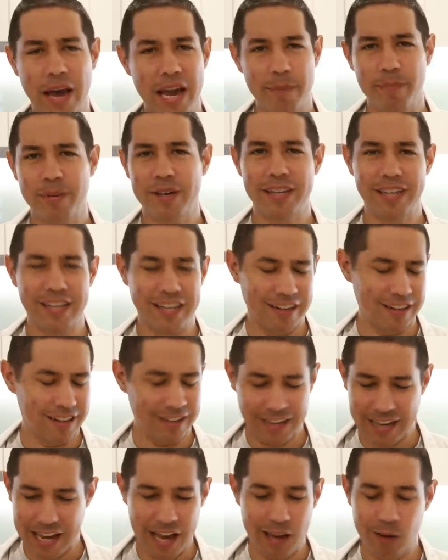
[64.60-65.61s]
Paper
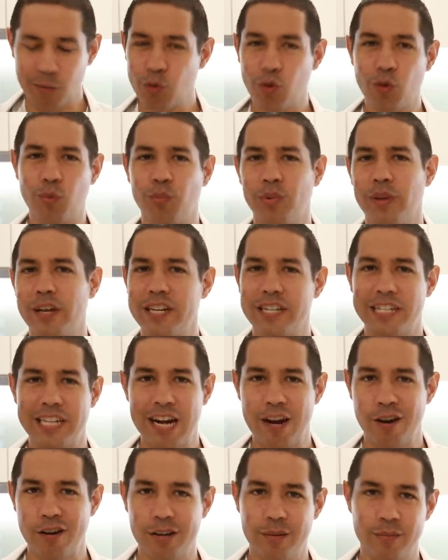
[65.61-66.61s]
and cardboard
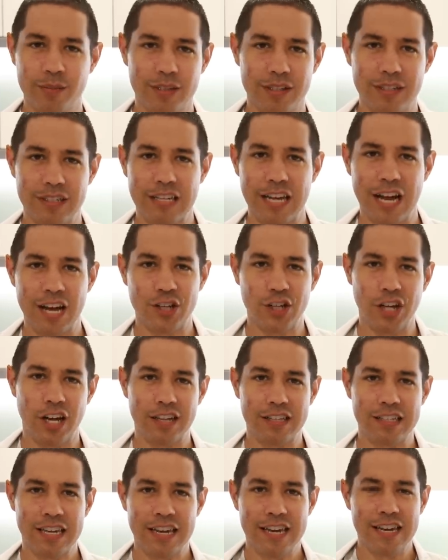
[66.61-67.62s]
planetariums and star
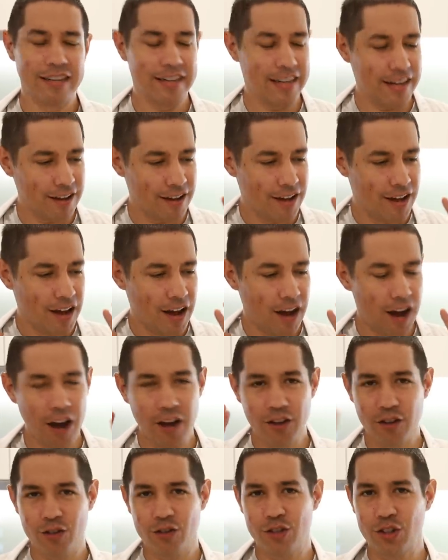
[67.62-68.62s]
charts. Now,
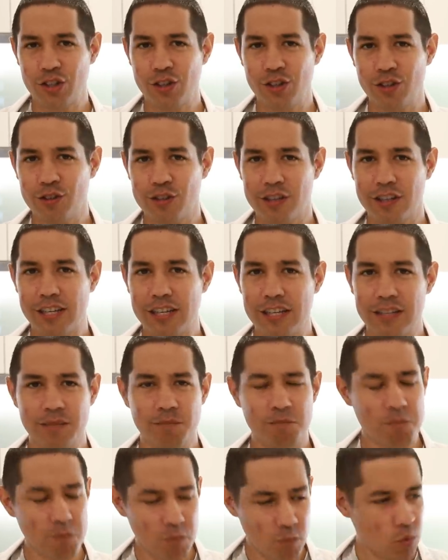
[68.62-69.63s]
I used to use these
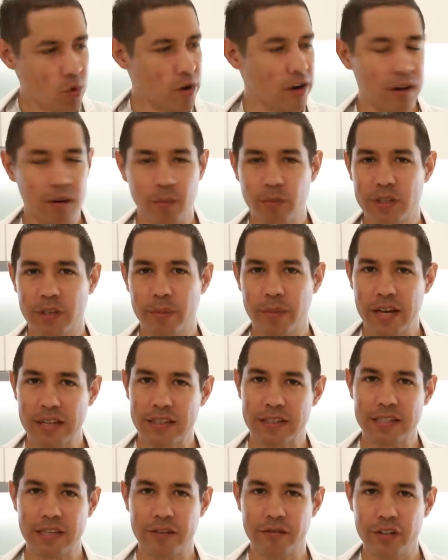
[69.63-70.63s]
when I was
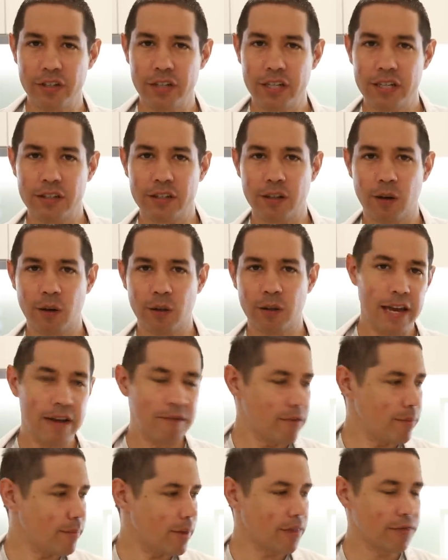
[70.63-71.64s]
about 7 years old.
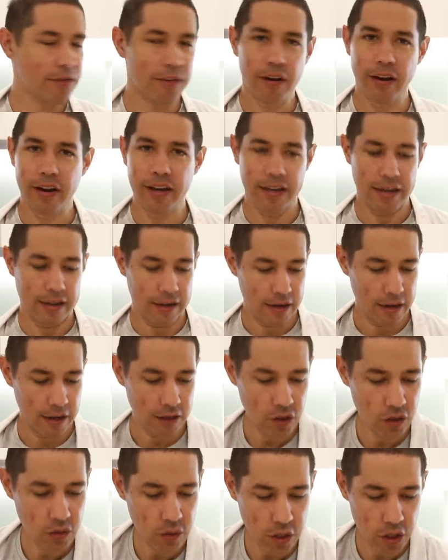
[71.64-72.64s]
Every month I get a
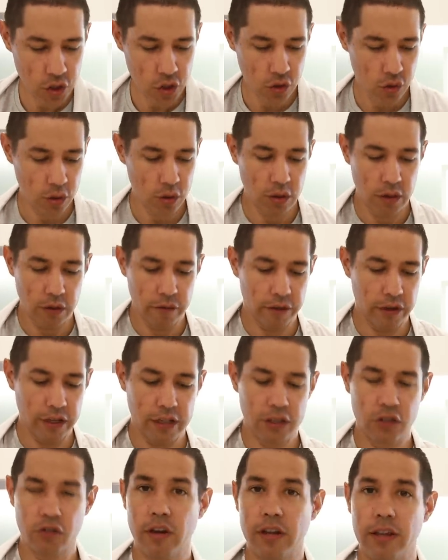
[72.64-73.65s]
new issue of
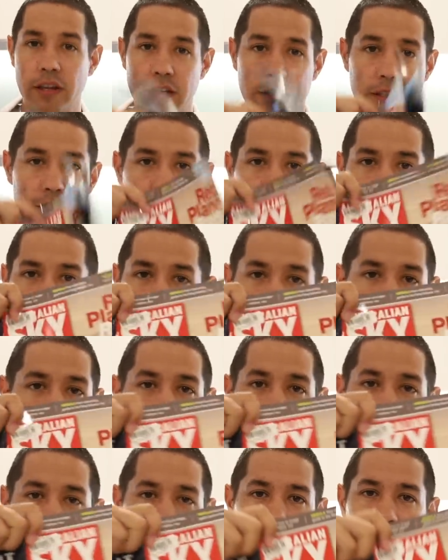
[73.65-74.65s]
Australian Sky and
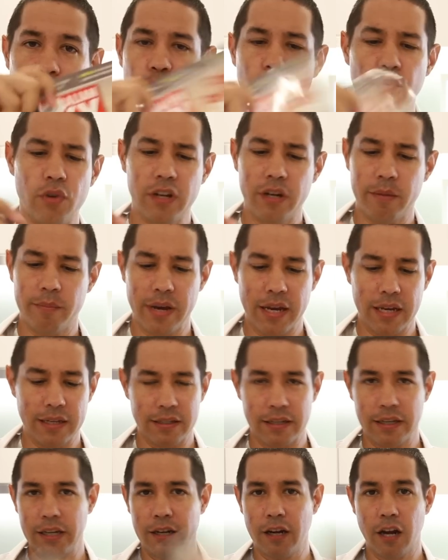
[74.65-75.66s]
Telescope, brilliant
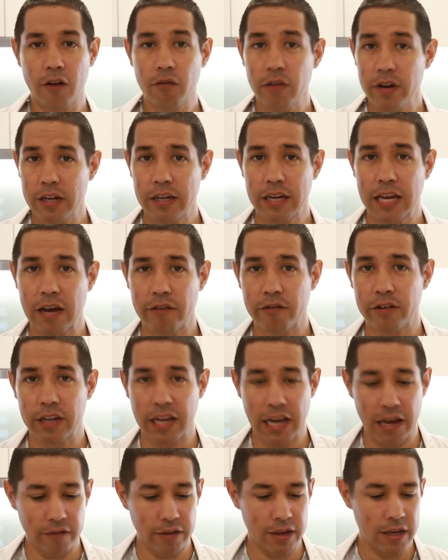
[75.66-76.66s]
magazine. I read it cover to
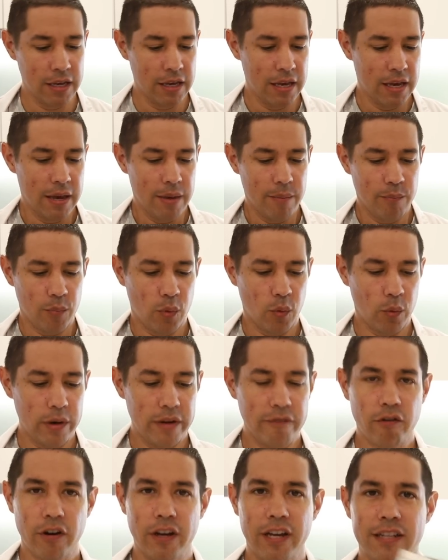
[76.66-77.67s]
cover, but
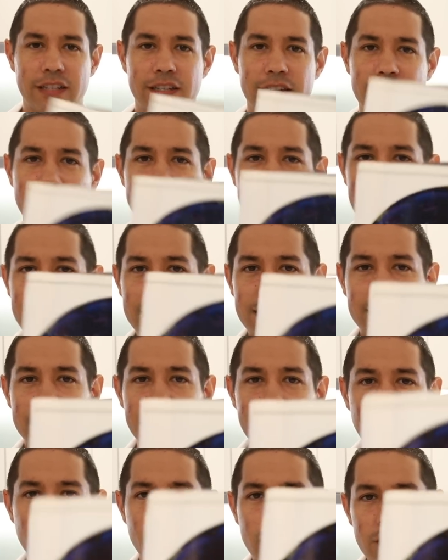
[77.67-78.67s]
whenever I get to these
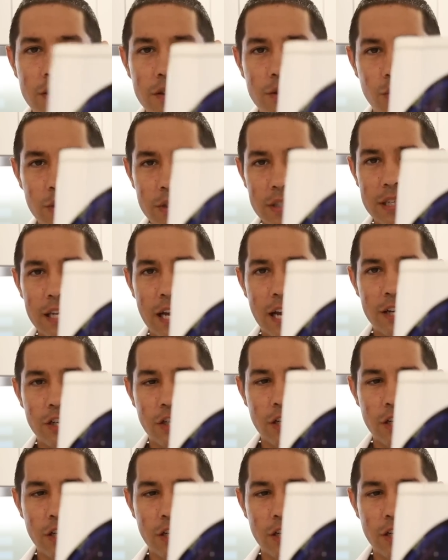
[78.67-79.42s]
sections with star